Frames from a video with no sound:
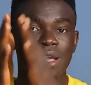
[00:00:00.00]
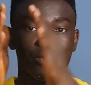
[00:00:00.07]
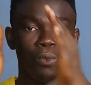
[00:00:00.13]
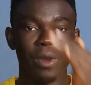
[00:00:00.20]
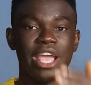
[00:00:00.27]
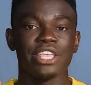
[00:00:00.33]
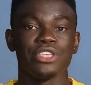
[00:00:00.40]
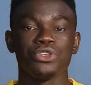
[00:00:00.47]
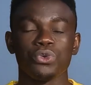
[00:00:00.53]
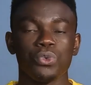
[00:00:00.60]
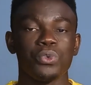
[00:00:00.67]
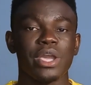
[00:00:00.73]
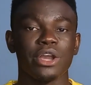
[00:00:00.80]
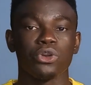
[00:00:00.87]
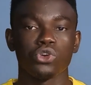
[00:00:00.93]
when you
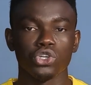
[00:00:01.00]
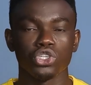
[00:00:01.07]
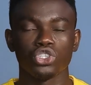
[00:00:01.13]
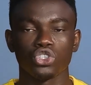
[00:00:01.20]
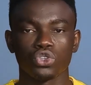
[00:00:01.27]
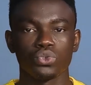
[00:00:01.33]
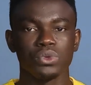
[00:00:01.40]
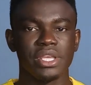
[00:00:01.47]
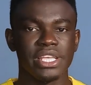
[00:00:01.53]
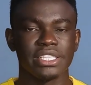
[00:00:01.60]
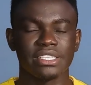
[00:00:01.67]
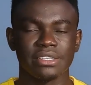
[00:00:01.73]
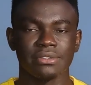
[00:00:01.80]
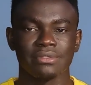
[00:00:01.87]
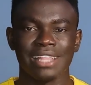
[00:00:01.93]
were going through it.